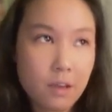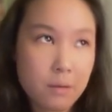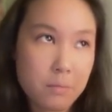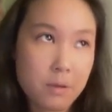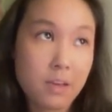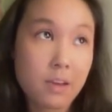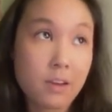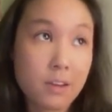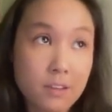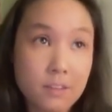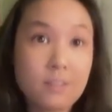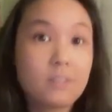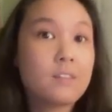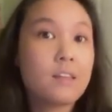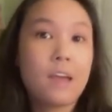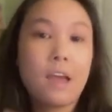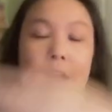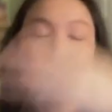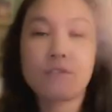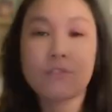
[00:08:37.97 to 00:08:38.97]
uh, because
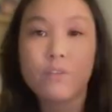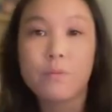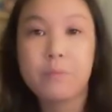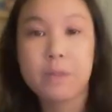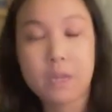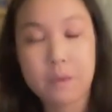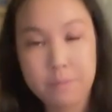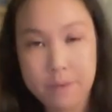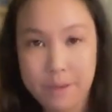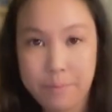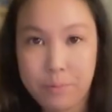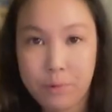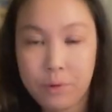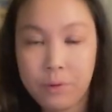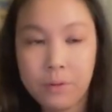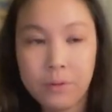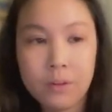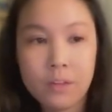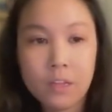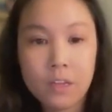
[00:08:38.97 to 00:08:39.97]
they have so many
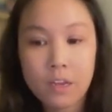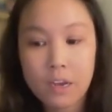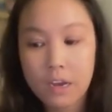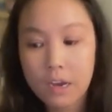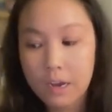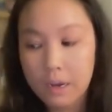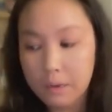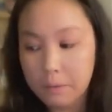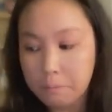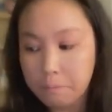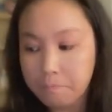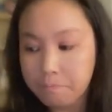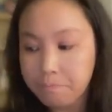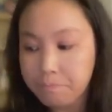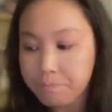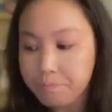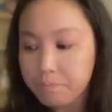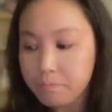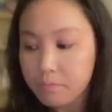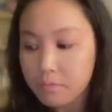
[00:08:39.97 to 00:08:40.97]
people. Um,
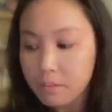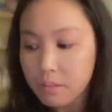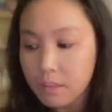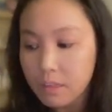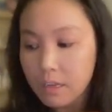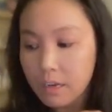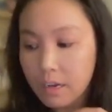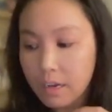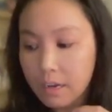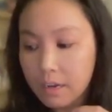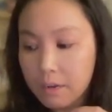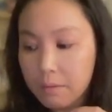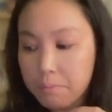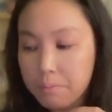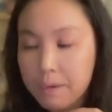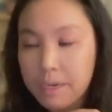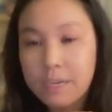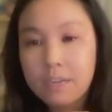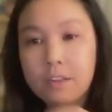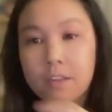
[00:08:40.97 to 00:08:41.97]
uh,
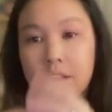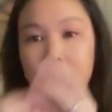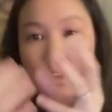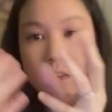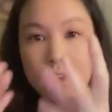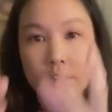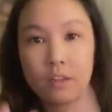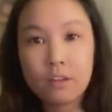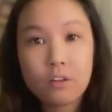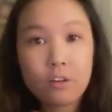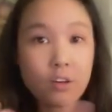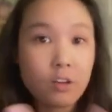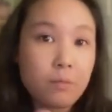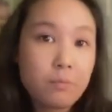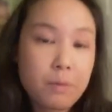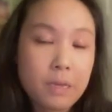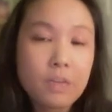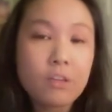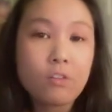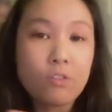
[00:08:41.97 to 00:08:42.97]
but it
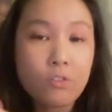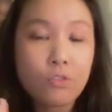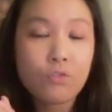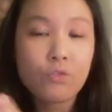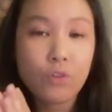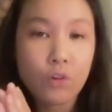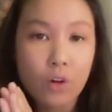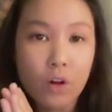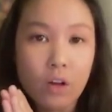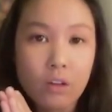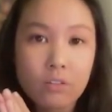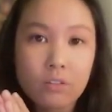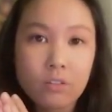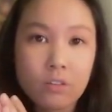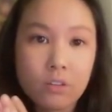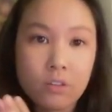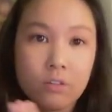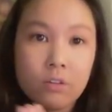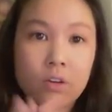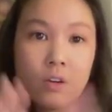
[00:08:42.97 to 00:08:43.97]
could be useful
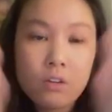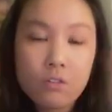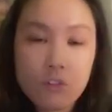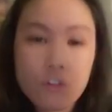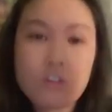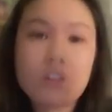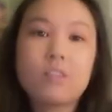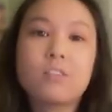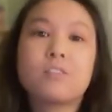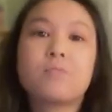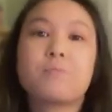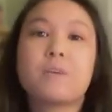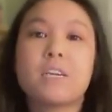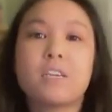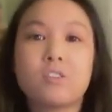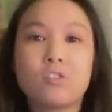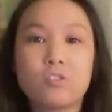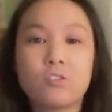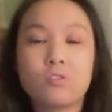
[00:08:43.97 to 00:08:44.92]
also for this page